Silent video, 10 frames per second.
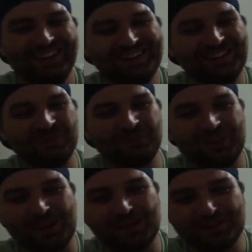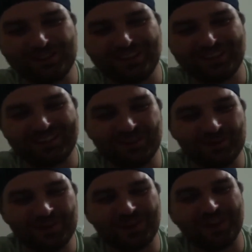sometimes you gotta go
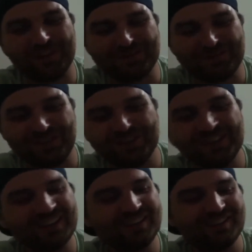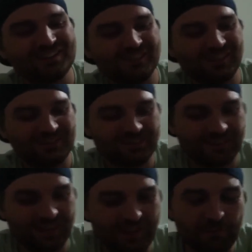with a gut feeling. So
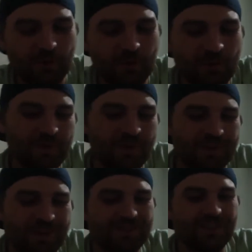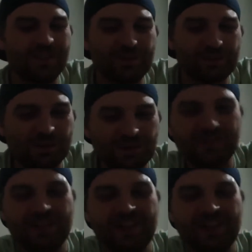I'm going with my guts on this one.